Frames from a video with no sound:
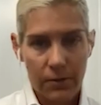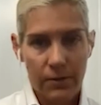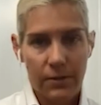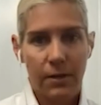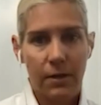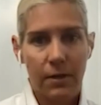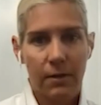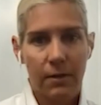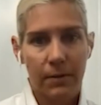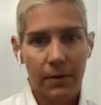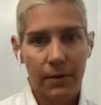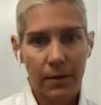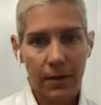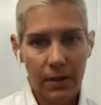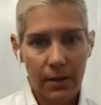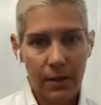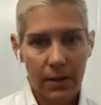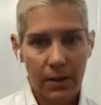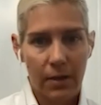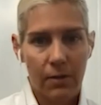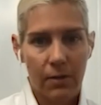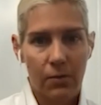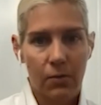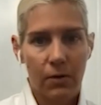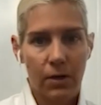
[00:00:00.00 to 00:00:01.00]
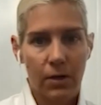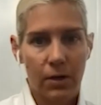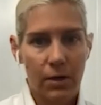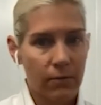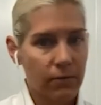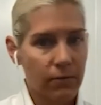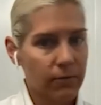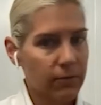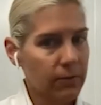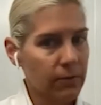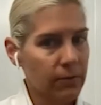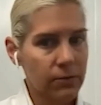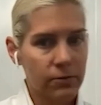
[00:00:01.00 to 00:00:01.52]
company, and we
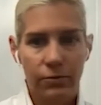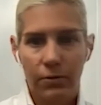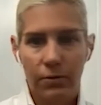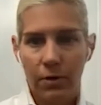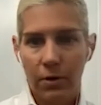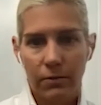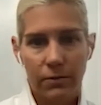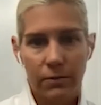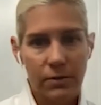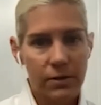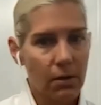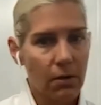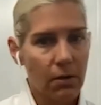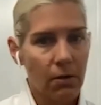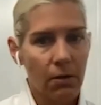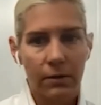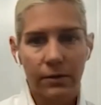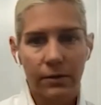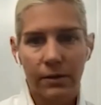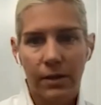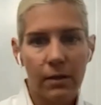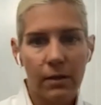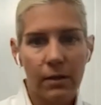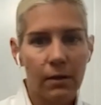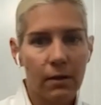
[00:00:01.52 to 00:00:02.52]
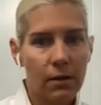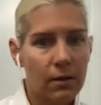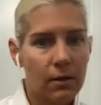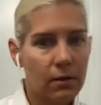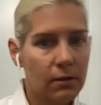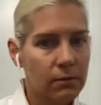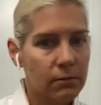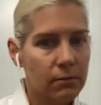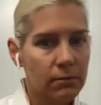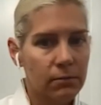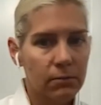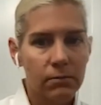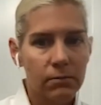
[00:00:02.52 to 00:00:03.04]
flew drones all day long,
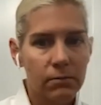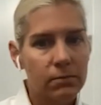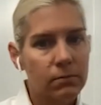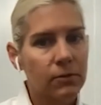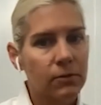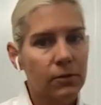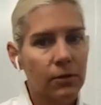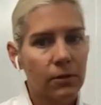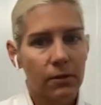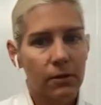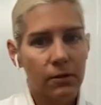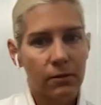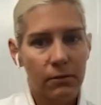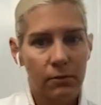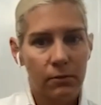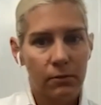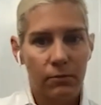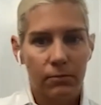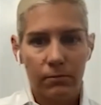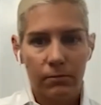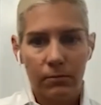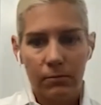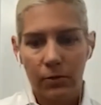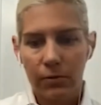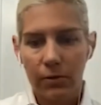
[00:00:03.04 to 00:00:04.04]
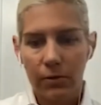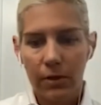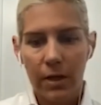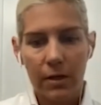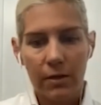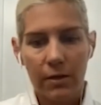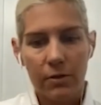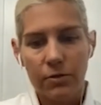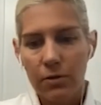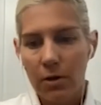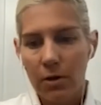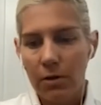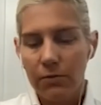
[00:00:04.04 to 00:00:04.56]

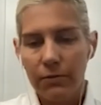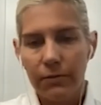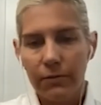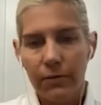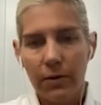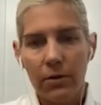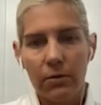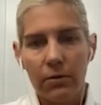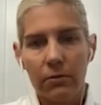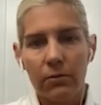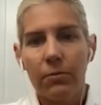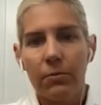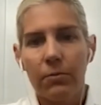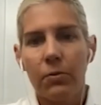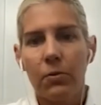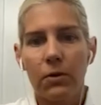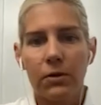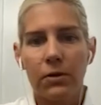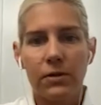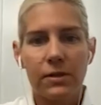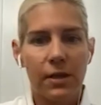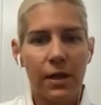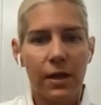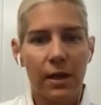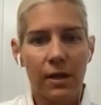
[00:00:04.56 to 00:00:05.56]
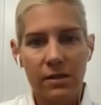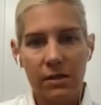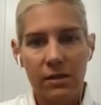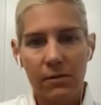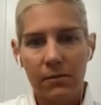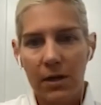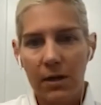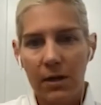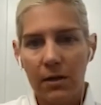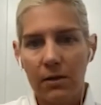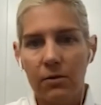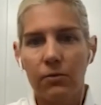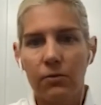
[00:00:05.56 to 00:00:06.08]
created drone photo reports,
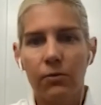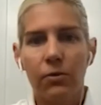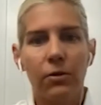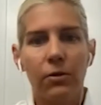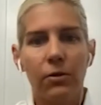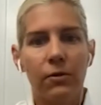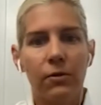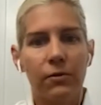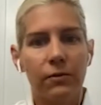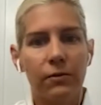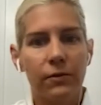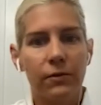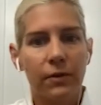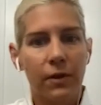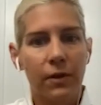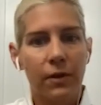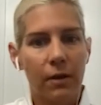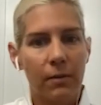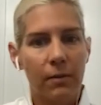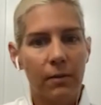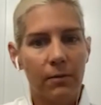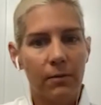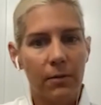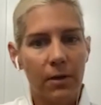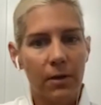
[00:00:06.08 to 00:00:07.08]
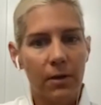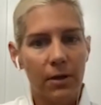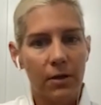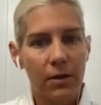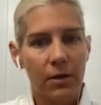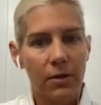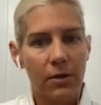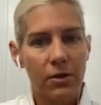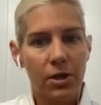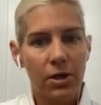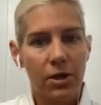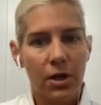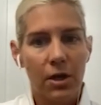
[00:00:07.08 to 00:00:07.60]
estimated the roof damage.
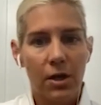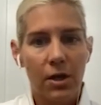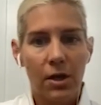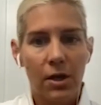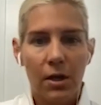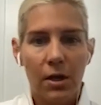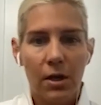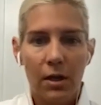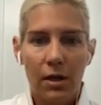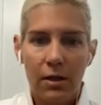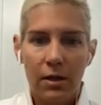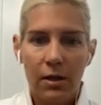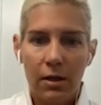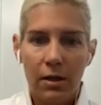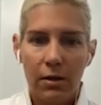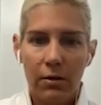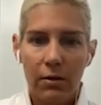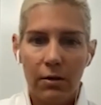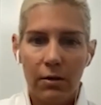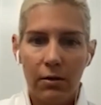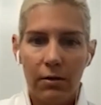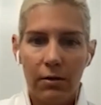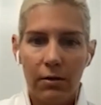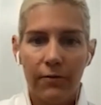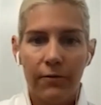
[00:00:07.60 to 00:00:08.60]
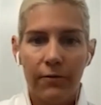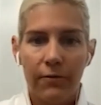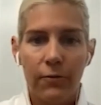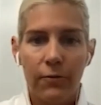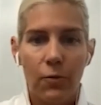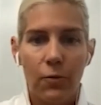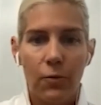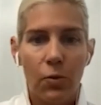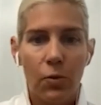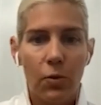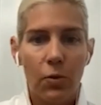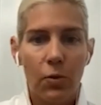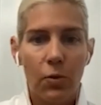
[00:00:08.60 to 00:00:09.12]
There were 4K photos. They could
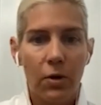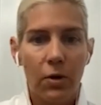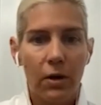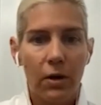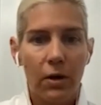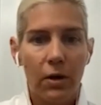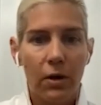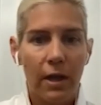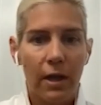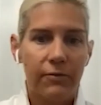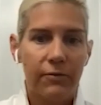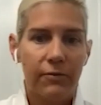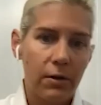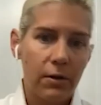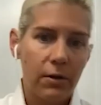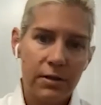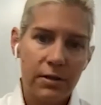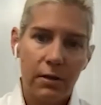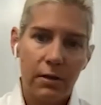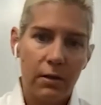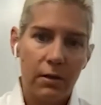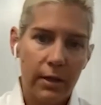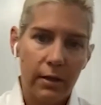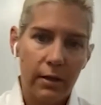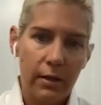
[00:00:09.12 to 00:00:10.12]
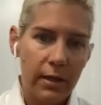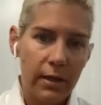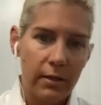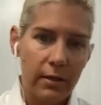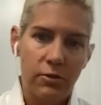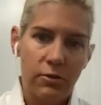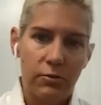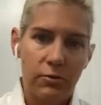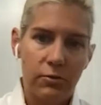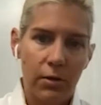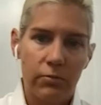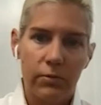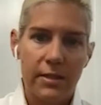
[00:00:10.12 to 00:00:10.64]
click a link and drill right down
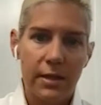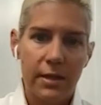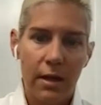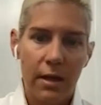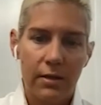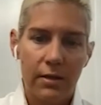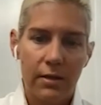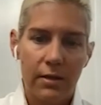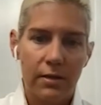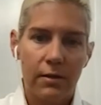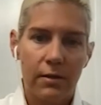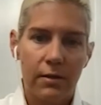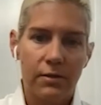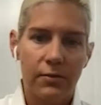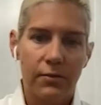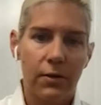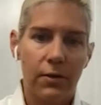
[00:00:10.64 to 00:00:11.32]
into those photos